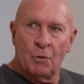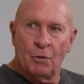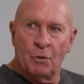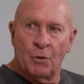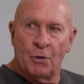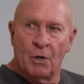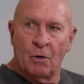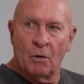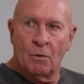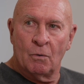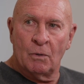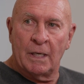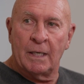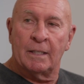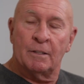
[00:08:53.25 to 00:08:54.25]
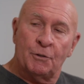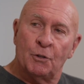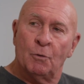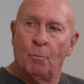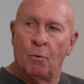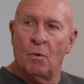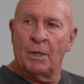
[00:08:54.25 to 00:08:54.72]
And as
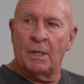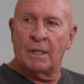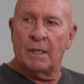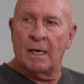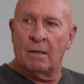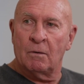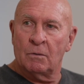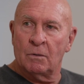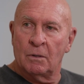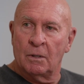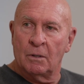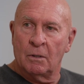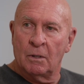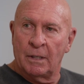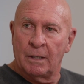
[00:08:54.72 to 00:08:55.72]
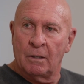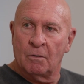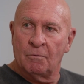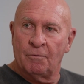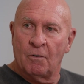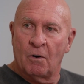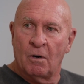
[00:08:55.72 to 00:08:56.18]
you pointed out earlier,
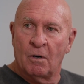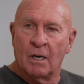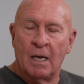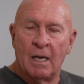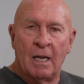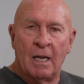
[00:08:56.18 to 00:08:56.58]
Phong,